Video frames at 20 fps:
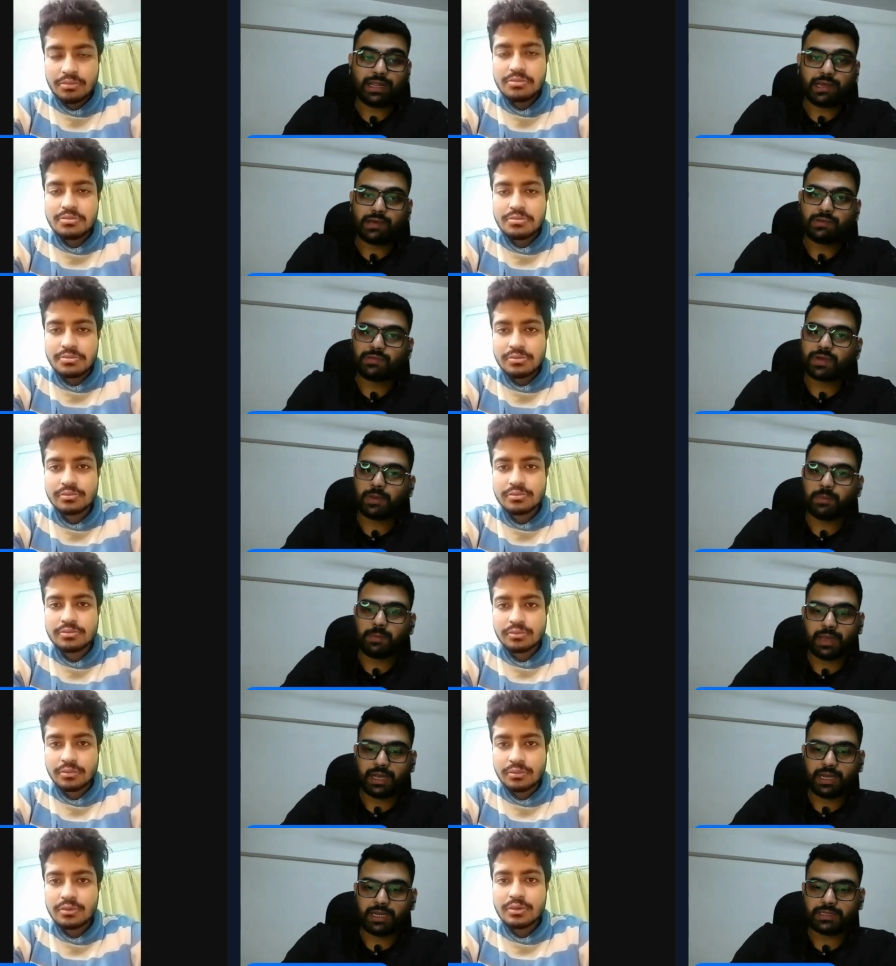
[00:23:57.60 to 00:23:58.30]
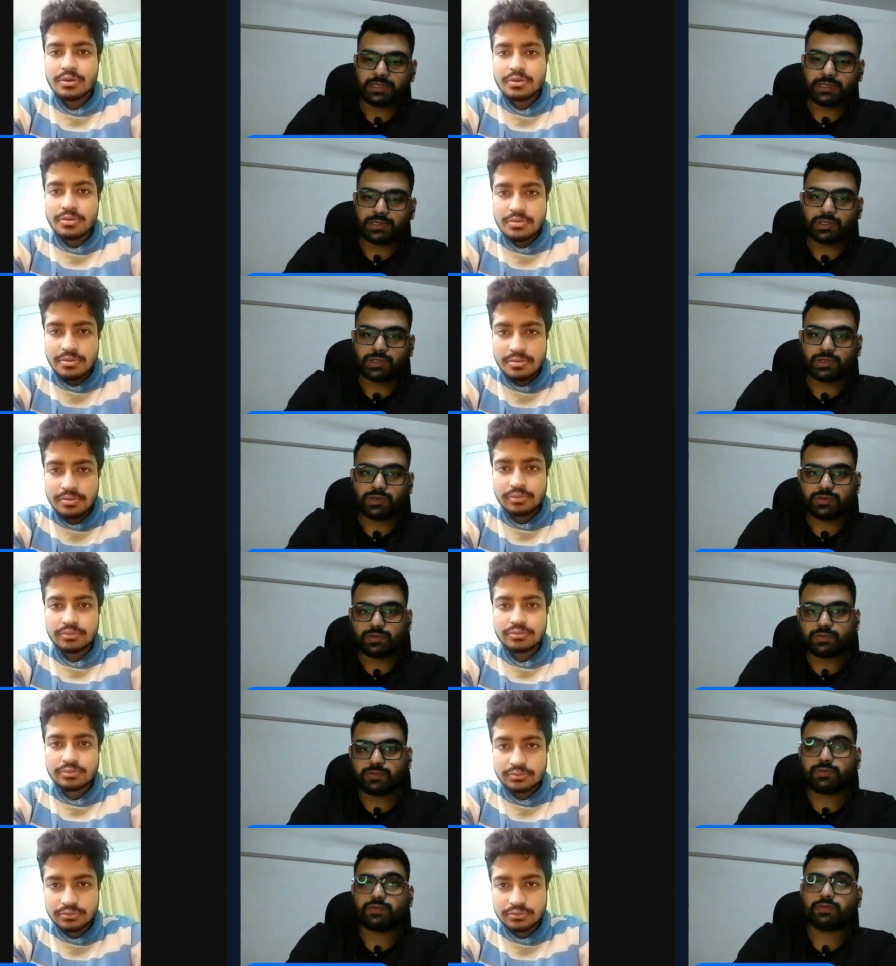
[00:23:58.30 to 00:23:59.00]
Speaker 1: enough comparisons of
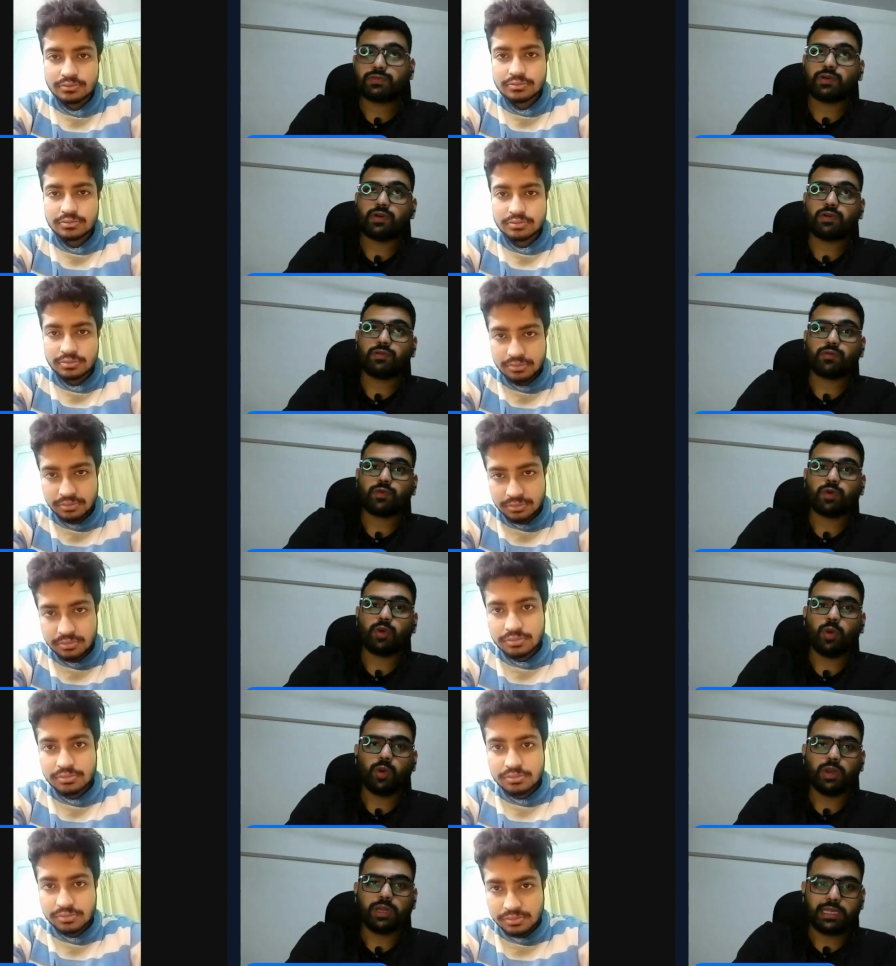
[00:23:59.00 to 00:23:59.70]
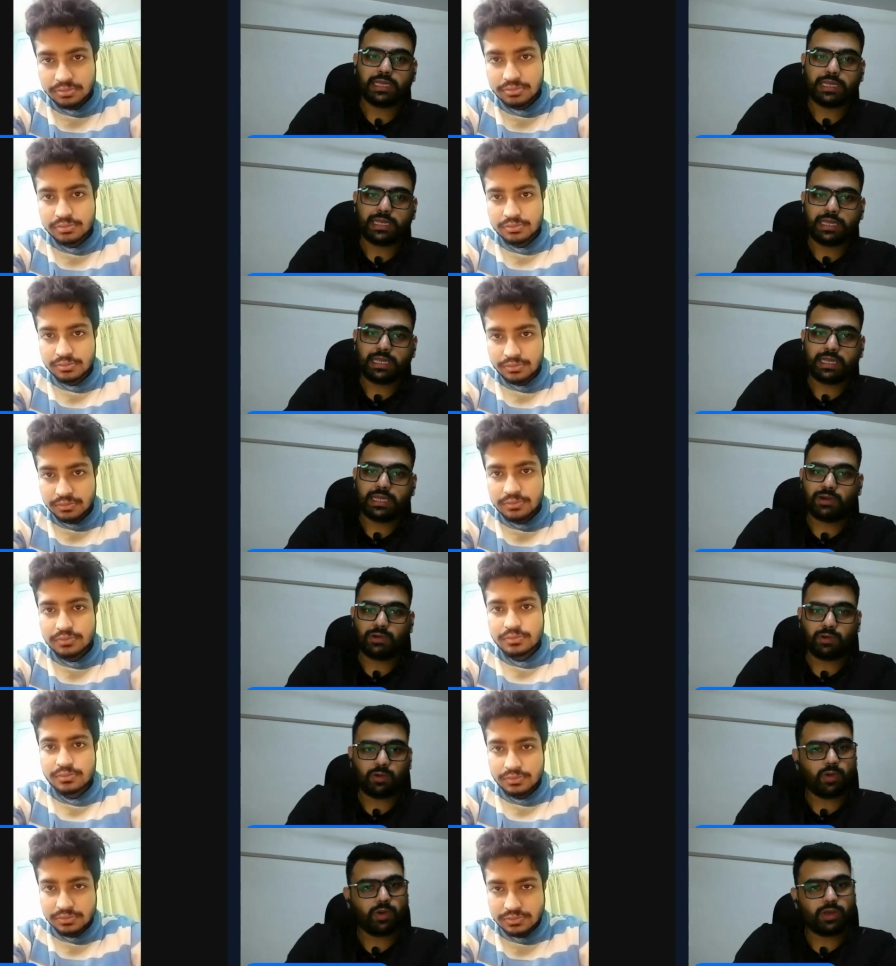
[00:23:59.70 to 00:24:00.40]
of Kohli,
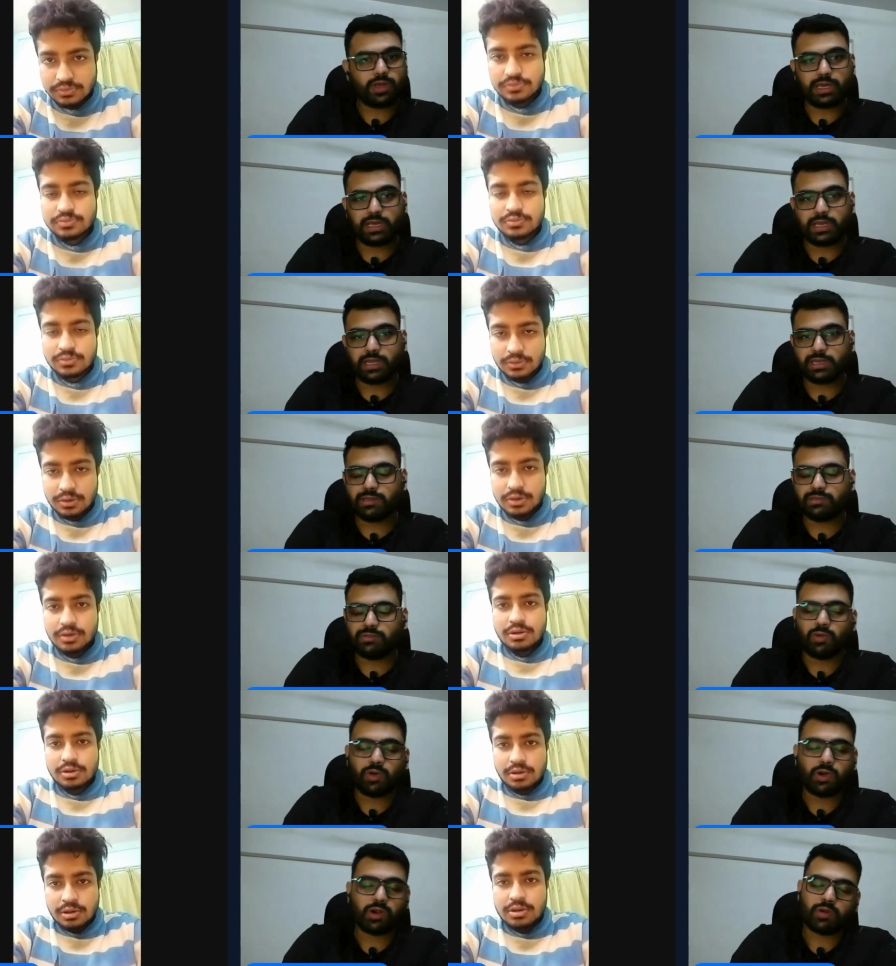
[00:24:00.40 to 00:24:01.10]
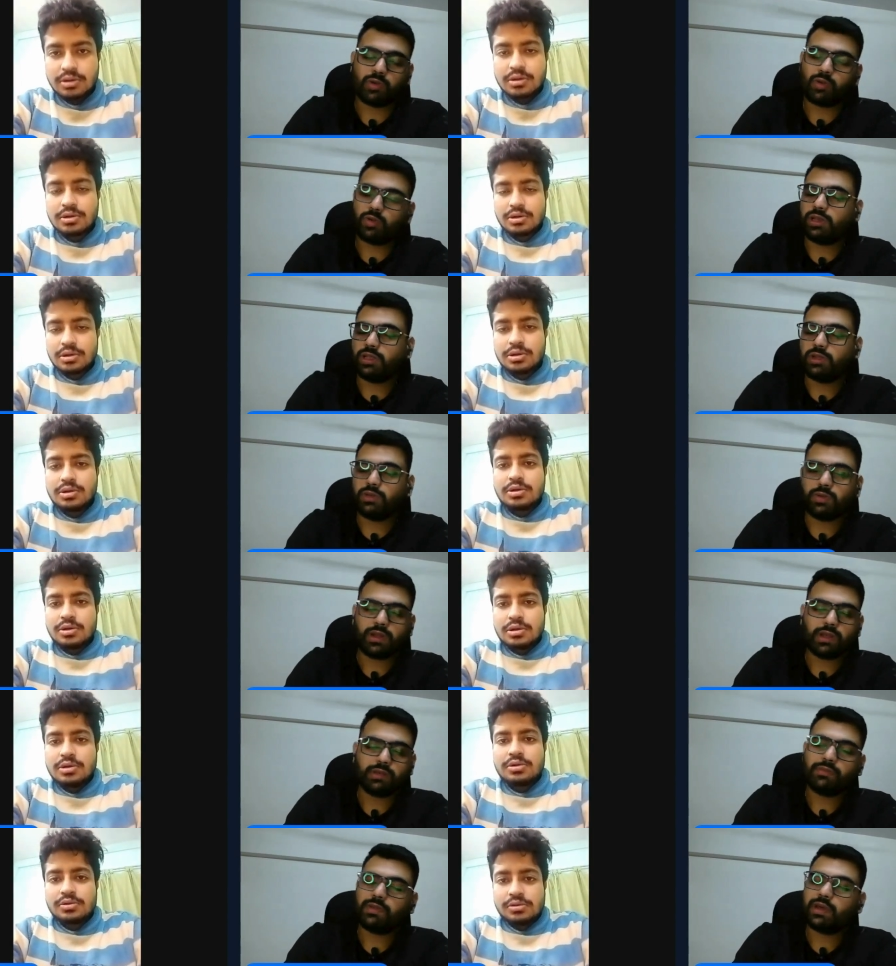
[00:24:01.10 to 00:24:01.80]
Rohit, what Kohli would
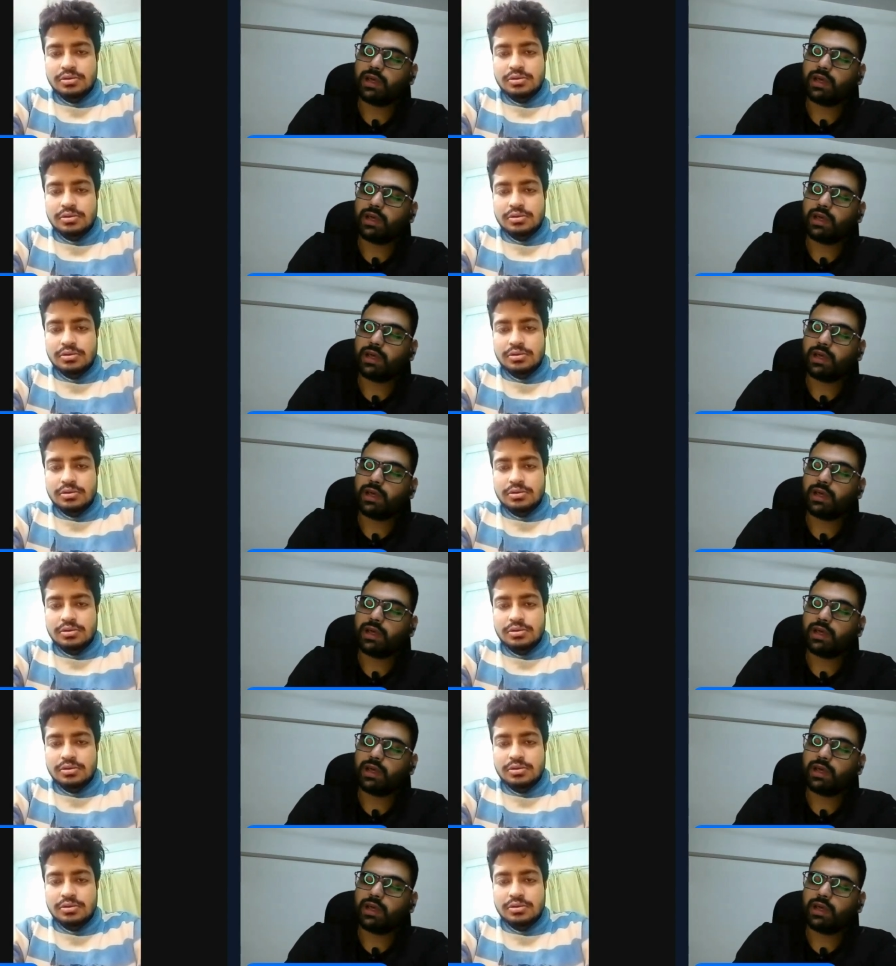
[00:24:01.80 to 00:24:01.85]
have